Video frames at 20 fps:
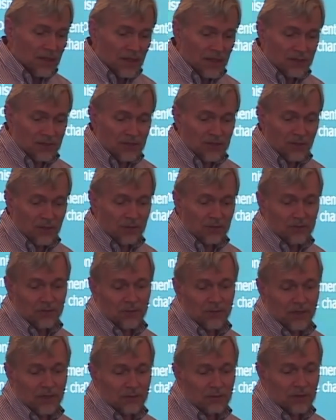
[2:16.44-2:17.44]
And so
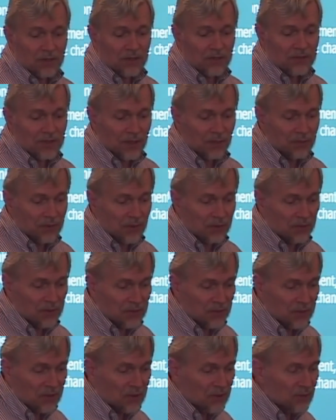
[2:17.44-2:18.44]
they would accept them
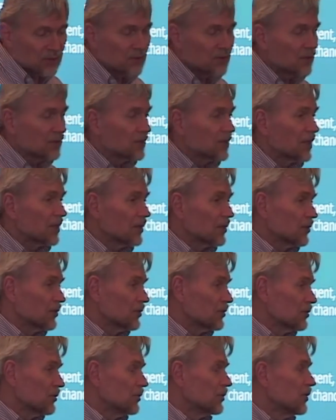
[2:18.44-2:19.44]
as a student and go
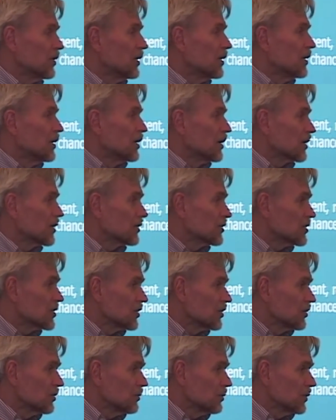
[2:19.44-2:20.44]
through a
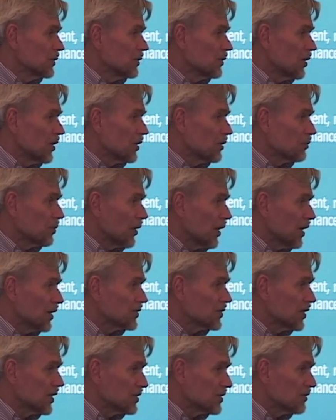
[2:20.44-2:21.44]
considerably long
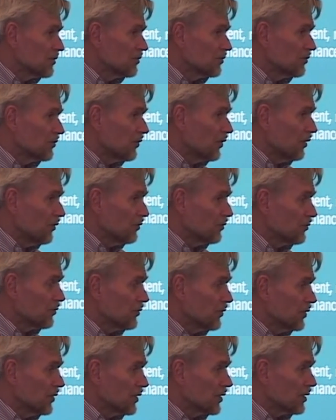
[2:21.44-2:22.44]
process of, of
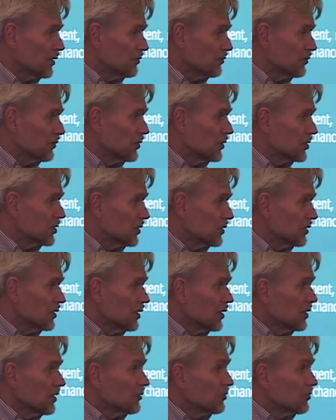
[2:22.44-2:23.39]
uh, conversion,